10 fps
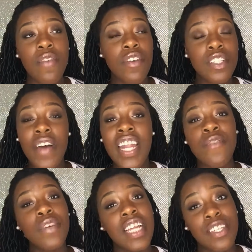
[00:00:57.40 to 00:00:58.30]
first of all, I
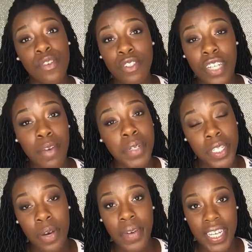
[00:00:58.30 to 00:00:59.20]
didn't realize crochet was
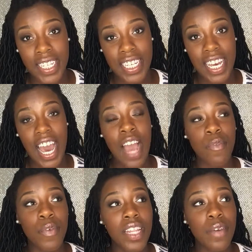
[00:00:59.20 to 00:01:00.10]
so easy. I
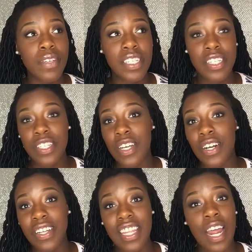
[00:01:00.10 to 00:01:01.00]
really was
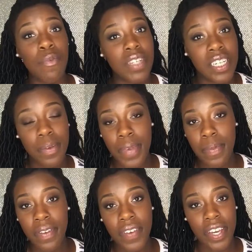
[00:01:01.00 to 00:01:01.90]
concerned that I wasn't gonna be
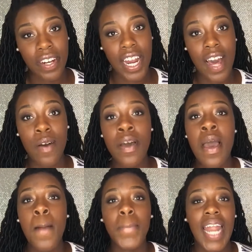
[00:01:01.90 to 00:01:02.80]
able to figure it out.
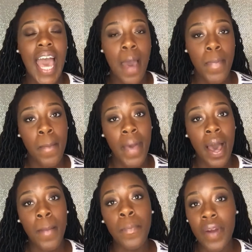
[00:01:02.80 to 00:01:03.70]
But I had my
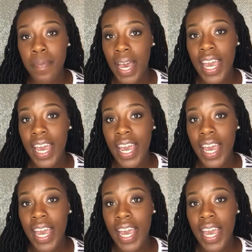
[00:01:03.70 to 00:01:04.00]
mom braid